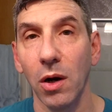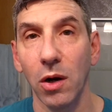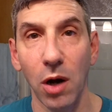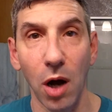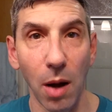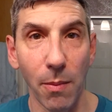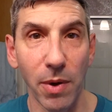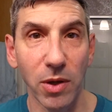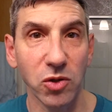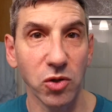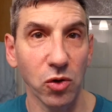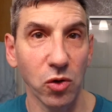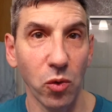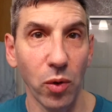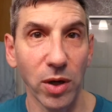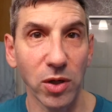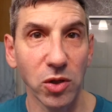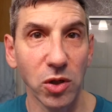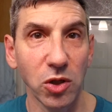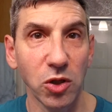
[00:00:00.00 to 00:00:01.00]
comments or
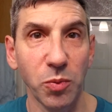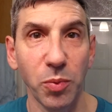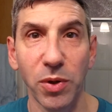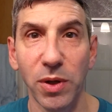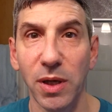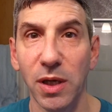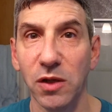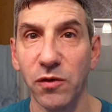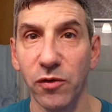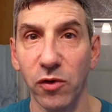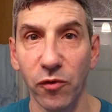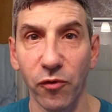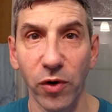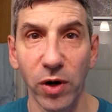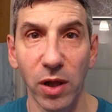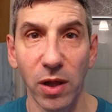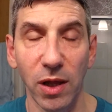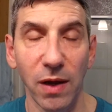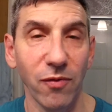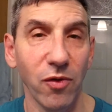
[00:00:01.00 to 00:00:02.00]
questions, please feel
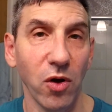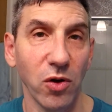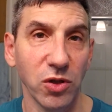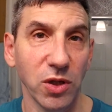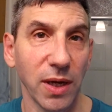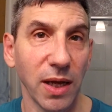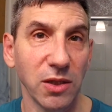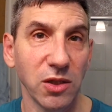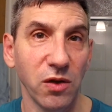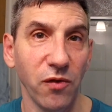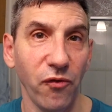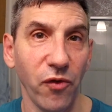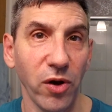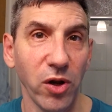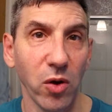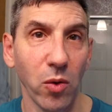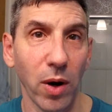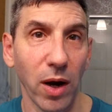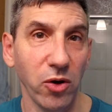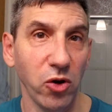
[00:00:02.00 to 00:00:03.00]
free to leave those against the
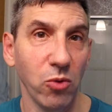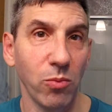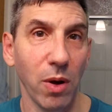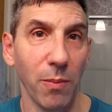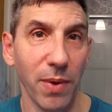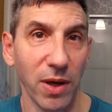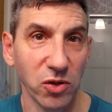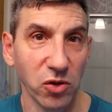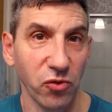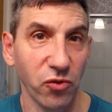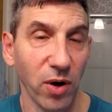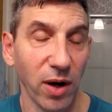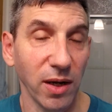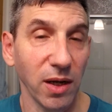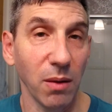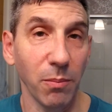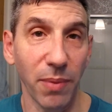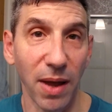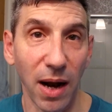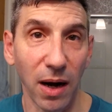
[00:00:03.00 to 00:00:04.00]
video. I do my best to try to
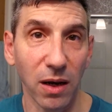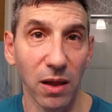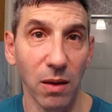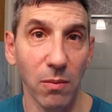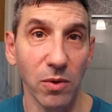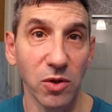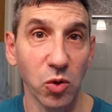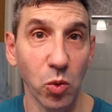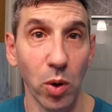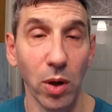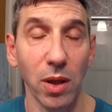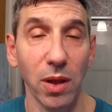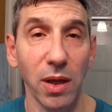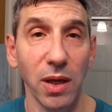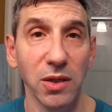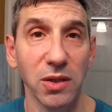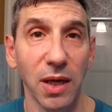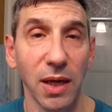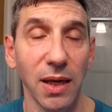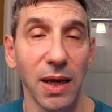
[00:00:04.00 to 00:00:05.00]
get back to them as
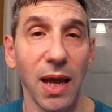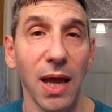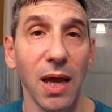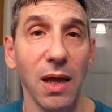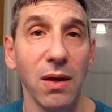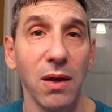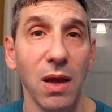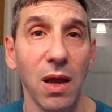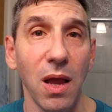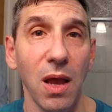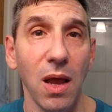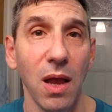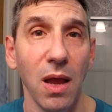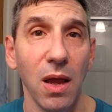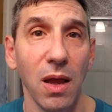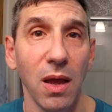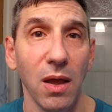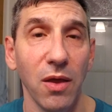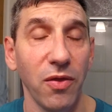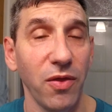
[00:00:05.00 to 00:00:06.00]
quickly as I can.
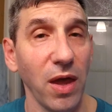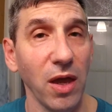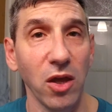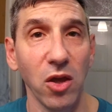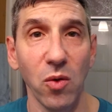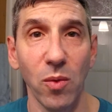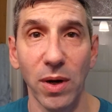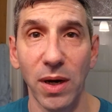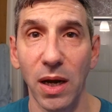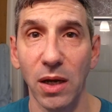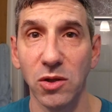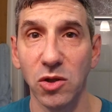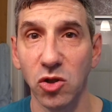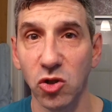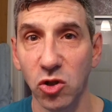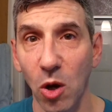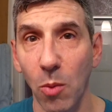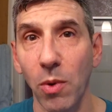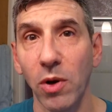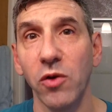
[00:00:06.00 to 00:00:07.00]
Thank you again
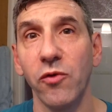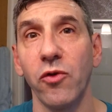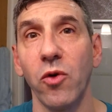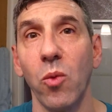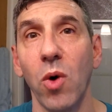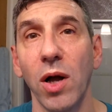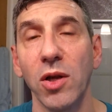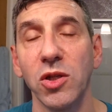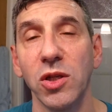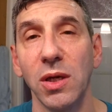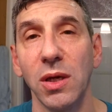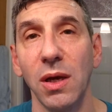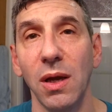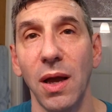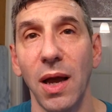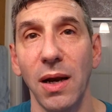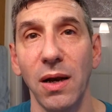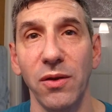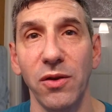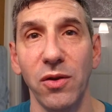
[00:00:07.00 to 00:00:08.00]
so much for
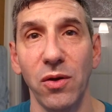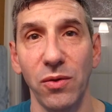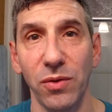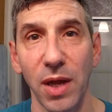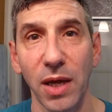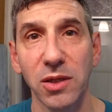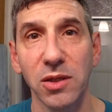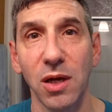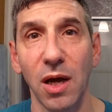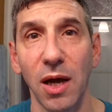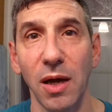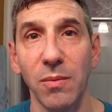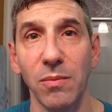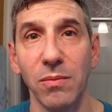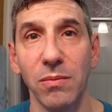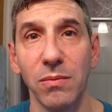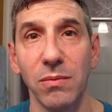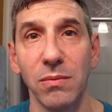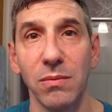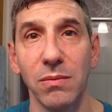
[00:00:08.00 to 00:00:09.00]
watching, and until next
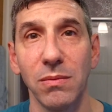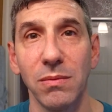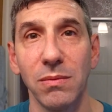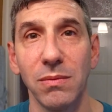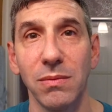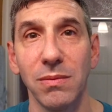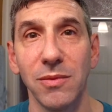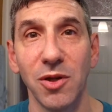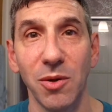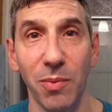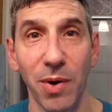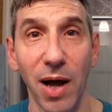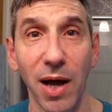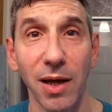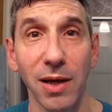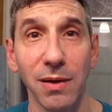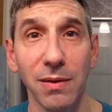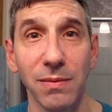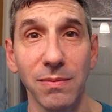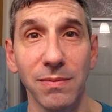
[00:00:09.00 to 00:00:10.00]
time,
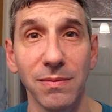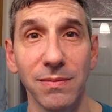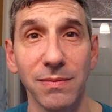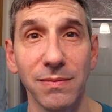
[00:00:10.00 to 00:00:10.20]
goodbye.